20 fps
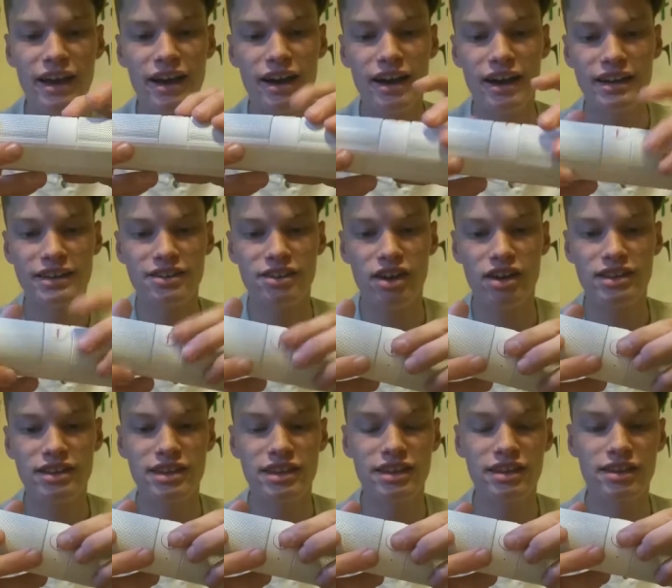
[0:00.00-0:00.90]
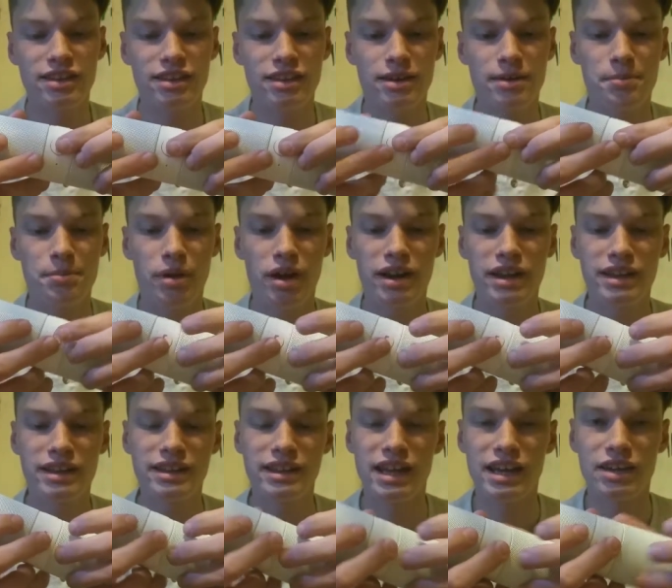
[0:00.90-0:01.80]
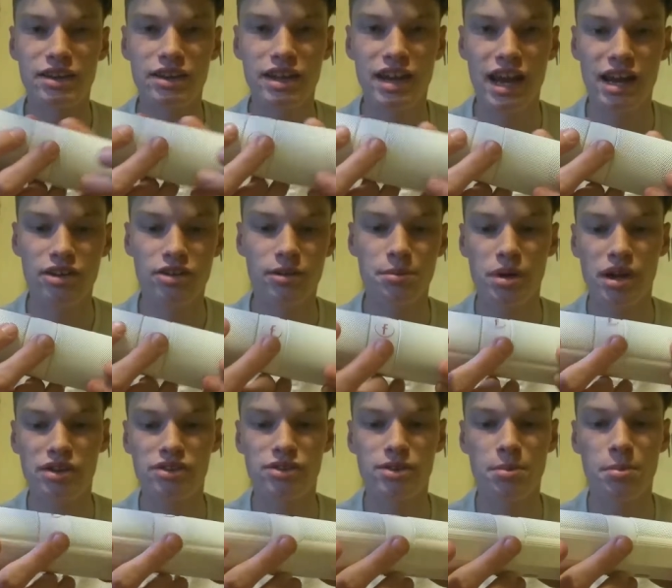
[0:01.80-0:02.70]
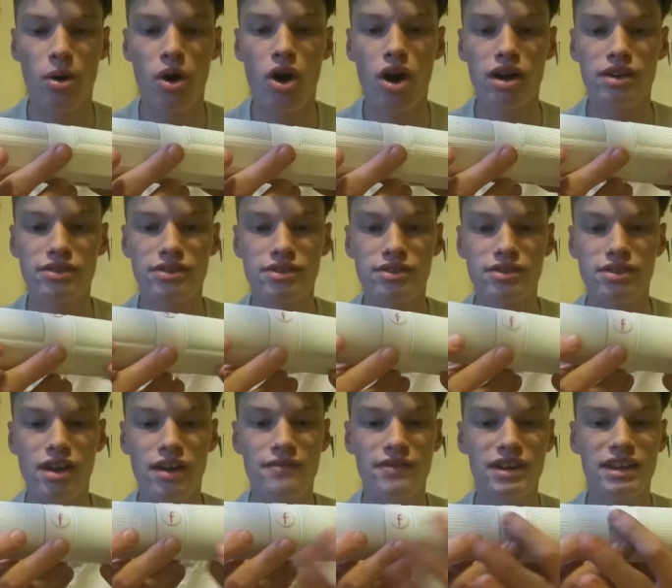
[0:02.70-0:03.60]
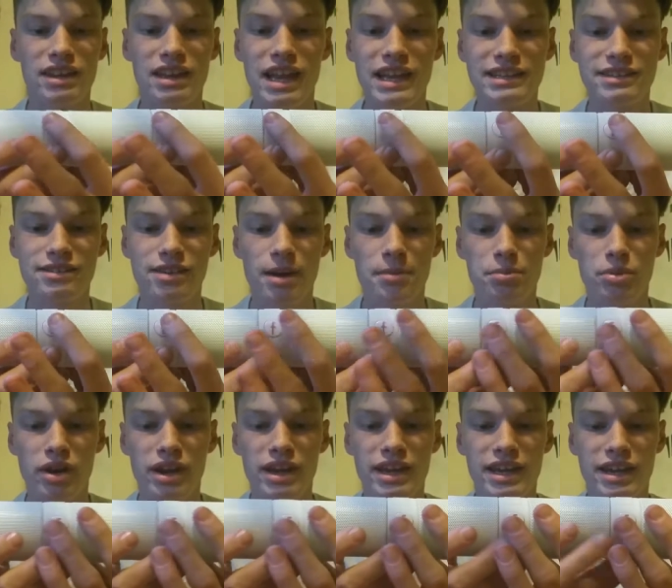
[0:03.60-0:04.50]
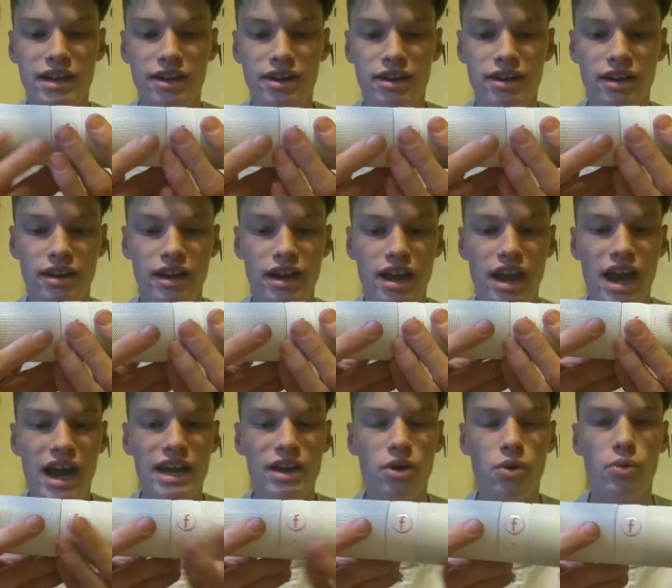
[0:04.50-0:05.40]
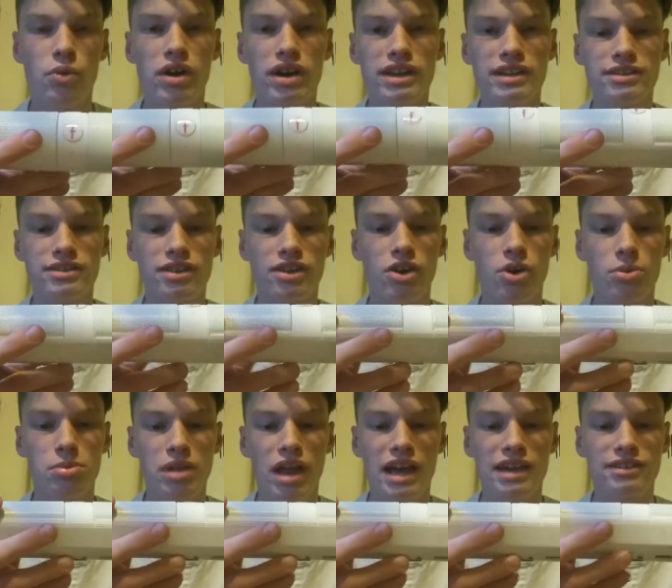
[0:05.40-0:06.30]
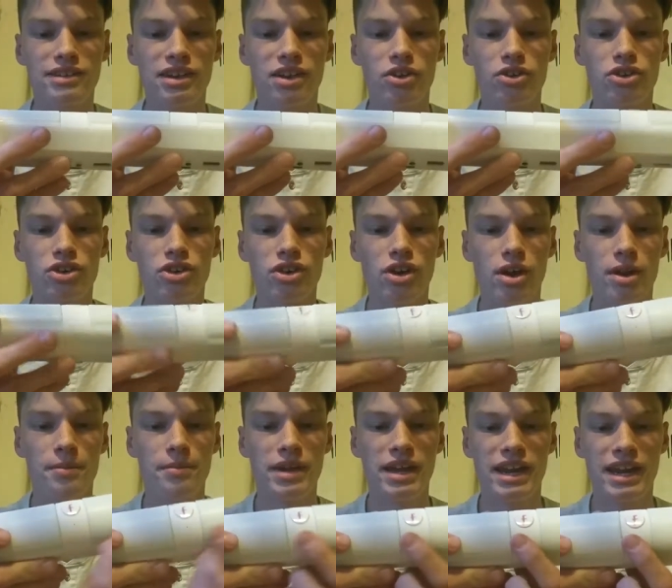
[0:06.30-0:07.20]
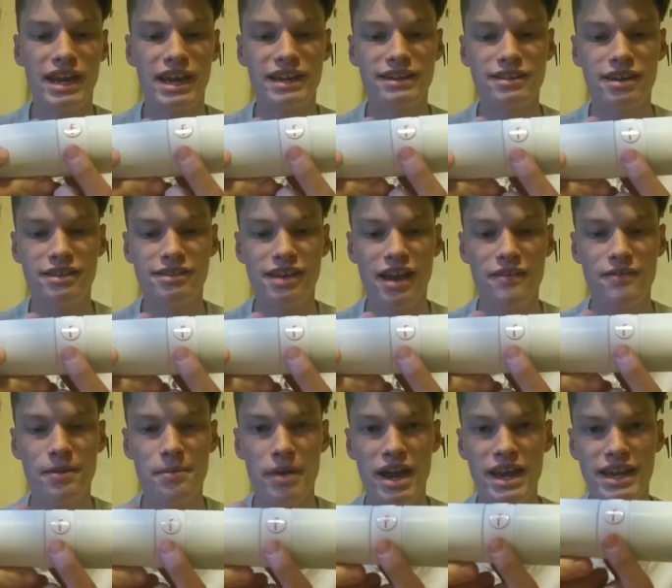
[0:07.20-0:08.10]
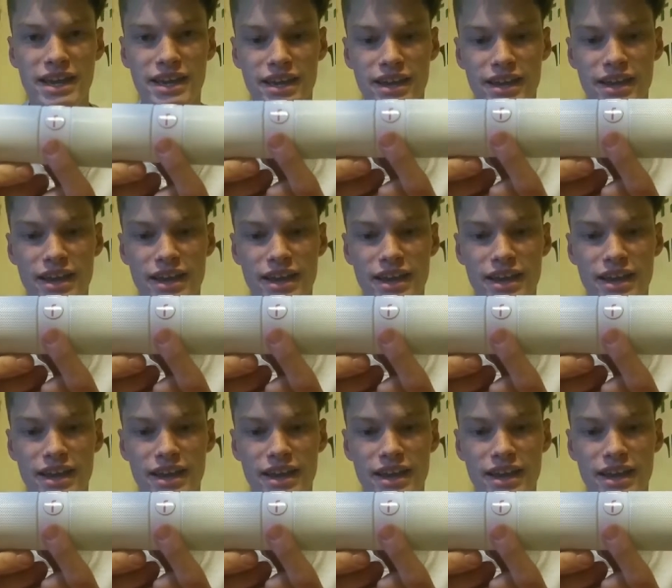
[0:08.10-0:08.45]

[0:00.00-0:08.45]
it's got the button that you can actually press to pause and stuff, and it lights up right here. I don't want it to go blasting. I'll turn it on in a minute. It does have a mic,